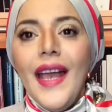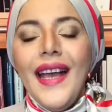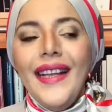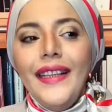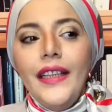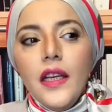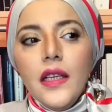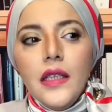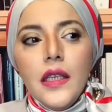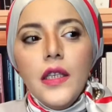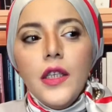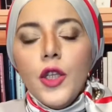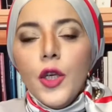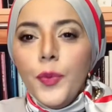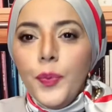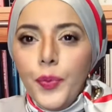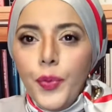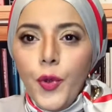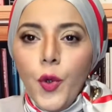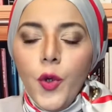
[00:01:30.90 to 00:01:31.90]
Does it
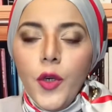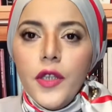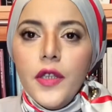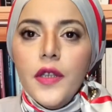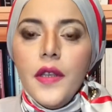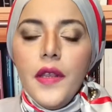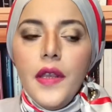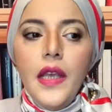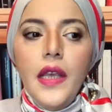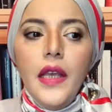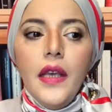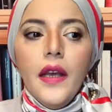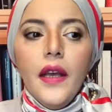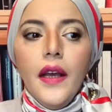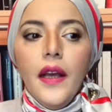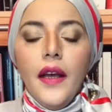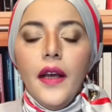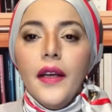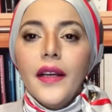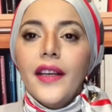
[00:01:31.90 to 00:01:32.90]
support the
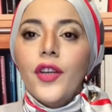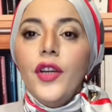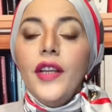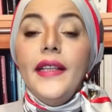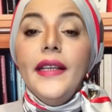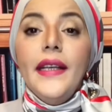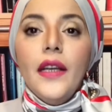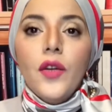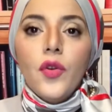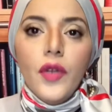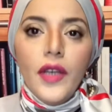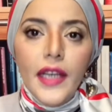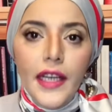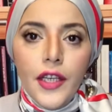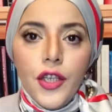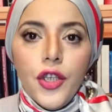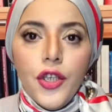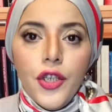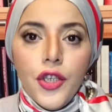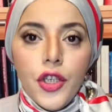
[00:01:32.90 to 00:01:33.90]
critical
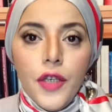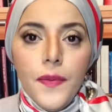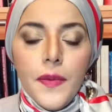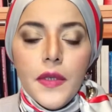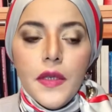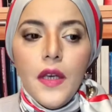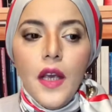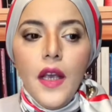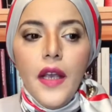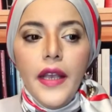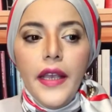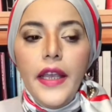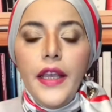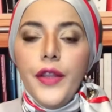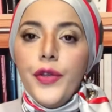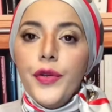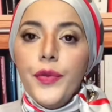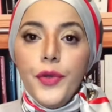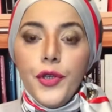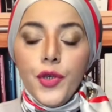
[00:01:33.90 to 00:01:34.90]
relationships
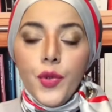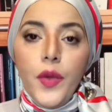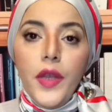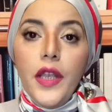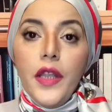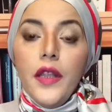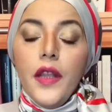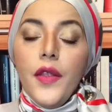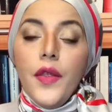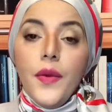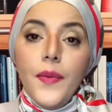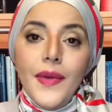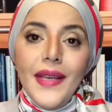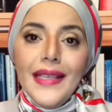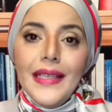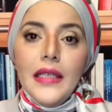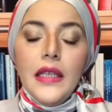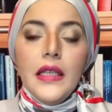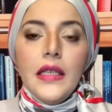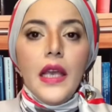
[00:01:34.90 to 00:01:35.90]
either between the
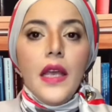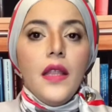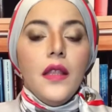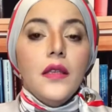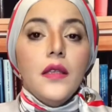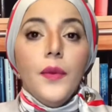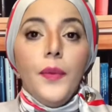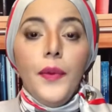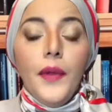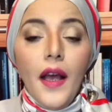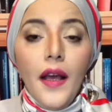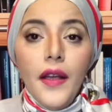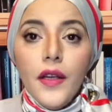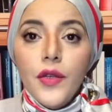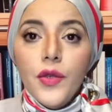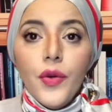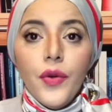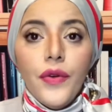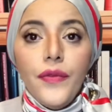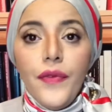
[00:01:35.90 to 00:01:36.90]
business and the suppliers
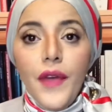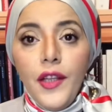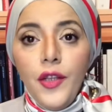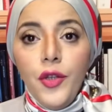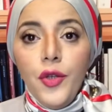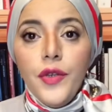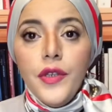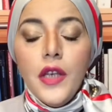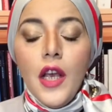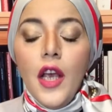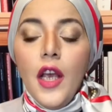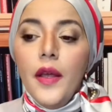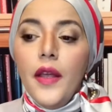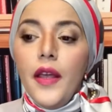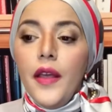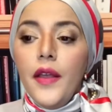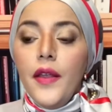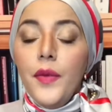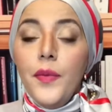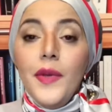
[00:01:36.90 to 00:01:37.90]
or vendors,
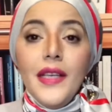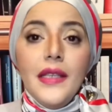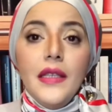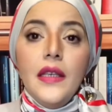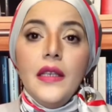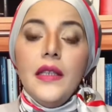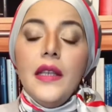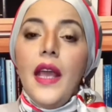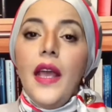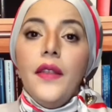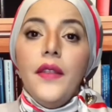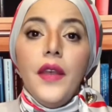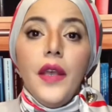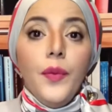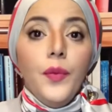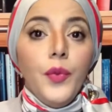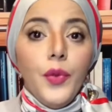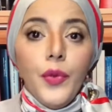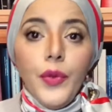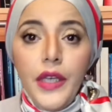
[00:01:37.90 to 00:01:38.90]
the business and the
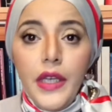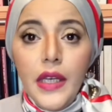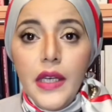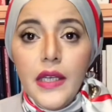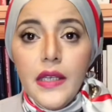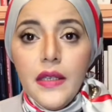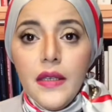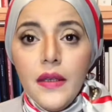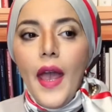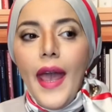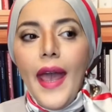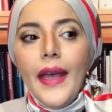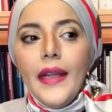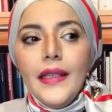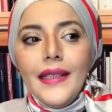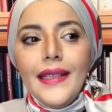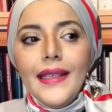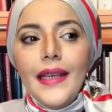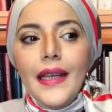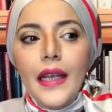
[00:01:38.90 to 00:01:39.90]
employees,
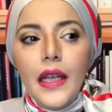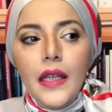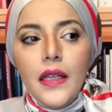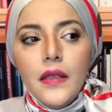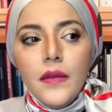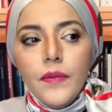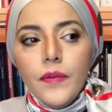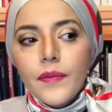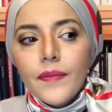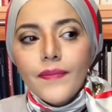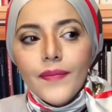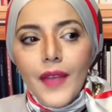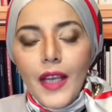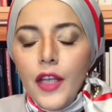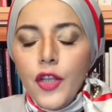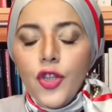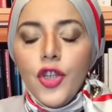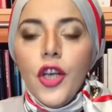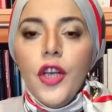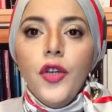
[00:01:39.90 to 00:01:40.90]
and in
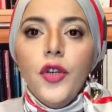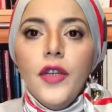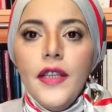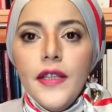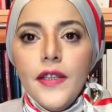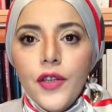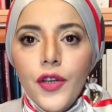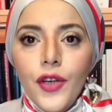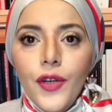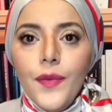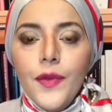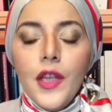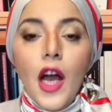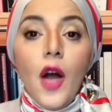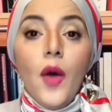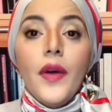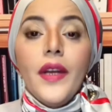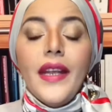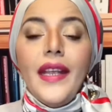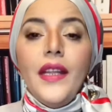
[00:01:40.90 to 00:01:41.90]
general terms,
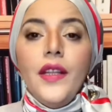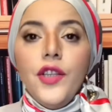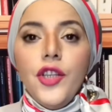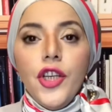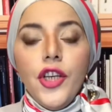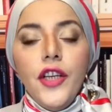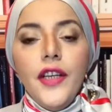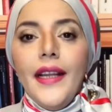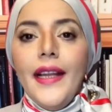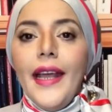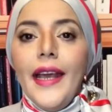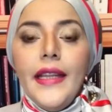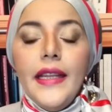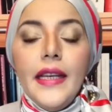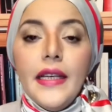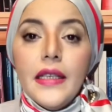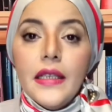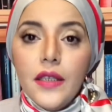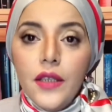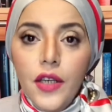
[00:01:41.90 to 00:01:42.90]
our internal and
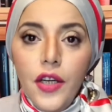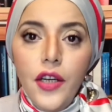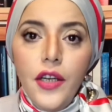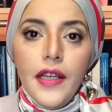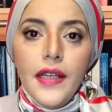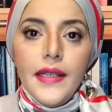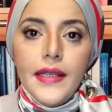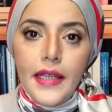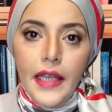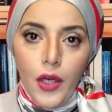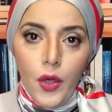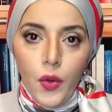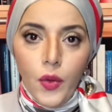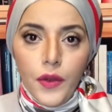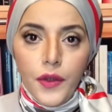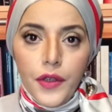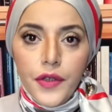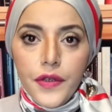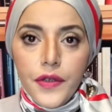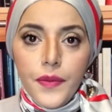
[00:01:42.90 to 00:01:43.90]
external
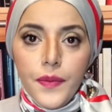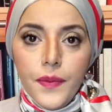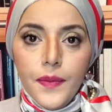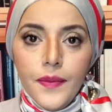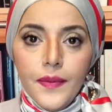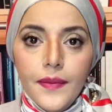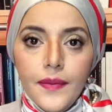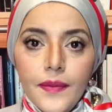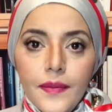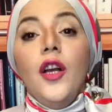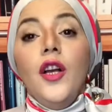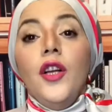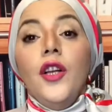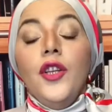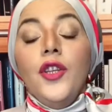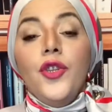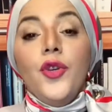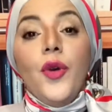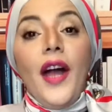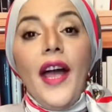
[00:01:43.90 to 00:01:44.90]
stakeholders?
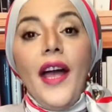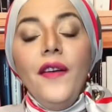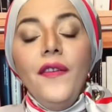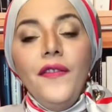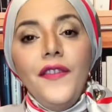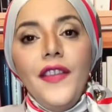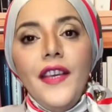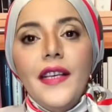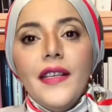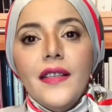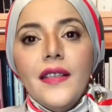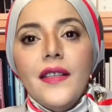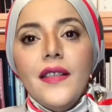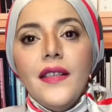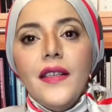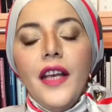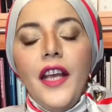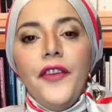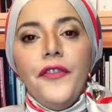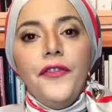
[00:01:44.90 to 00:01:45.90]
To have this
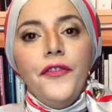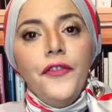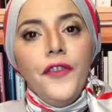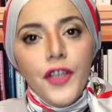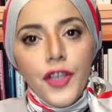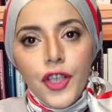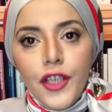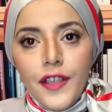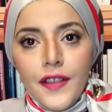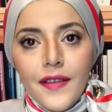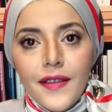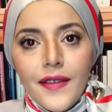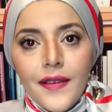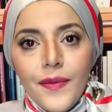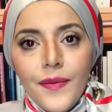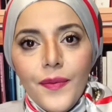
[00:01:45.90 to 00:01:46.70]
efficient